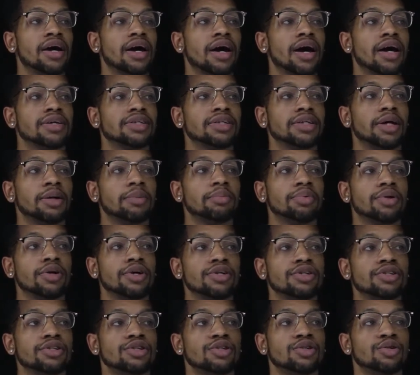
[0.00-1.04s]
I say
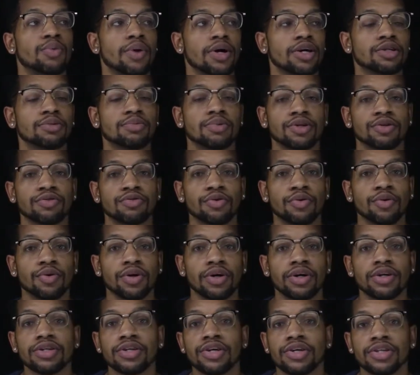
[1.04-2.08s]
plus 2x plus 4
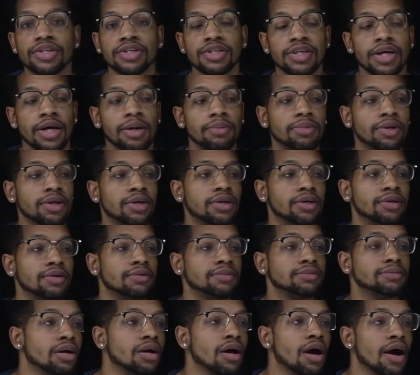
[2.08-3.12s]
because they're the same thing.
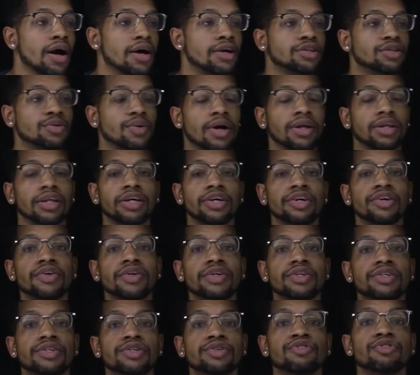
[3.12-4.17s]
All right, so I
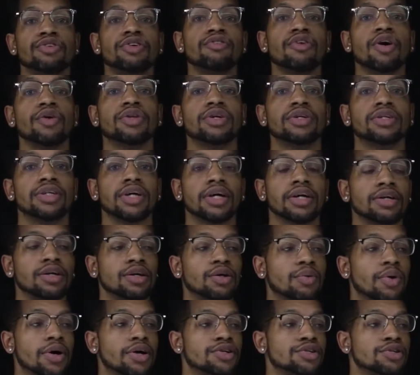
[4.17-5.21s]
literally just rewrote the second
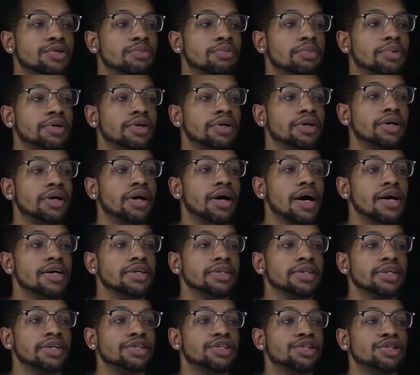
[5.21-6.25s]
equation, but I
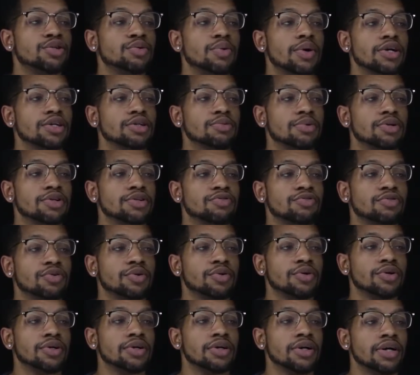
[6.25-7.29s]
said 2x plus
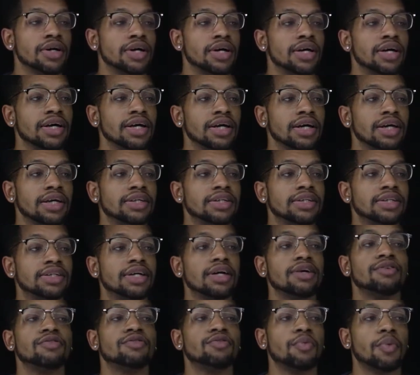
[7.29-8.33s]
4
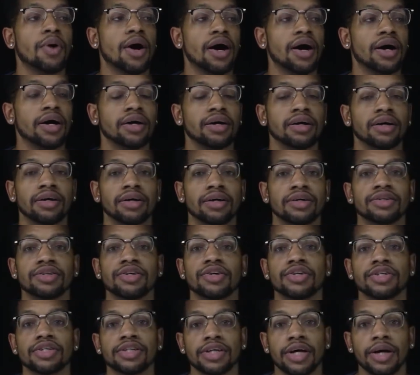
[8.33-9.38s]
instead of y because
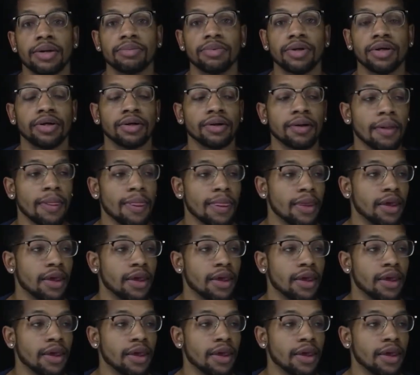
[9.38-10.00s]
they're the same thing.